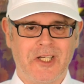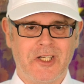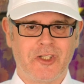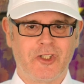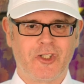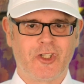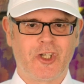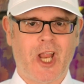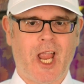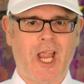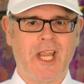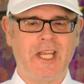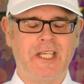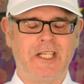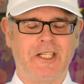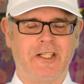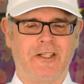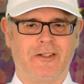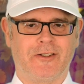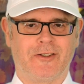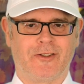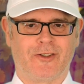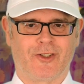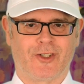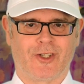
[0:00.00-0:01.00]

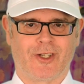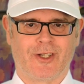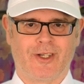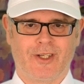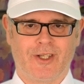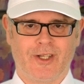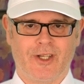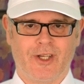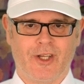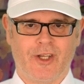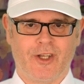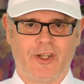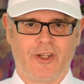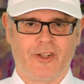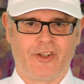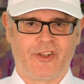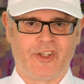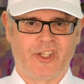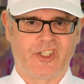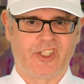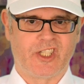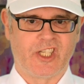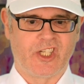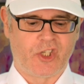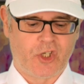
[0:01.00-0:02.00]
change the
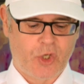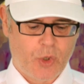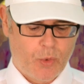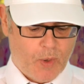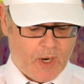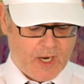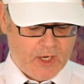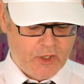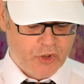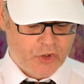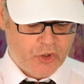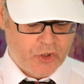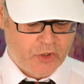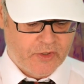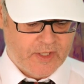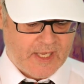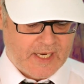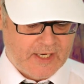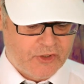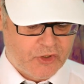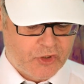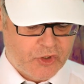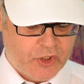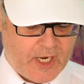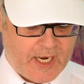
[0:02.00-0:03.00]
situation. They
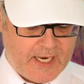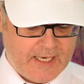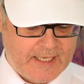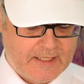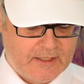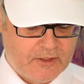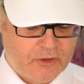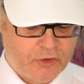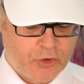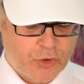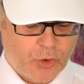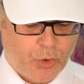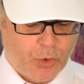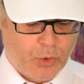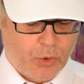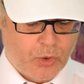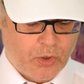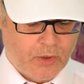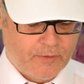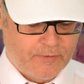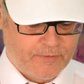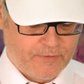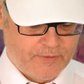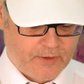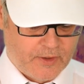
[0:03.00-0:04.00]
change all
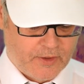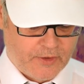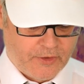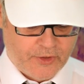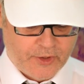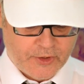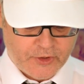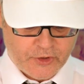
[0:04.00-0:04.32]
of the